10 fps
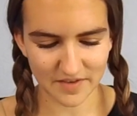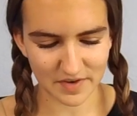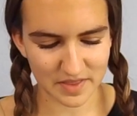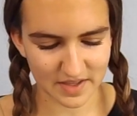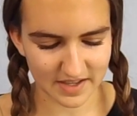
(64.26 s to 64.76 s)

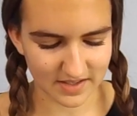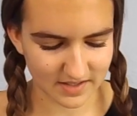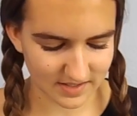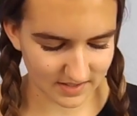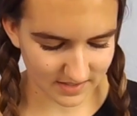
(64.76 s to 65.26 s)
everything
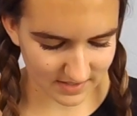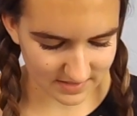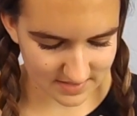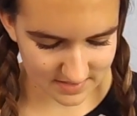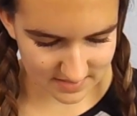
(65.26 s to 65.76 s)

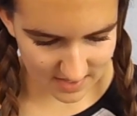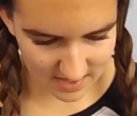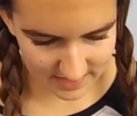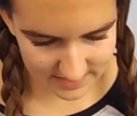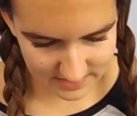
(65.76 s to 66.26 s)

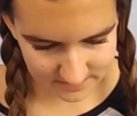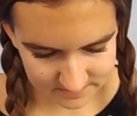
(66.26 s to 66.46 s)
inside.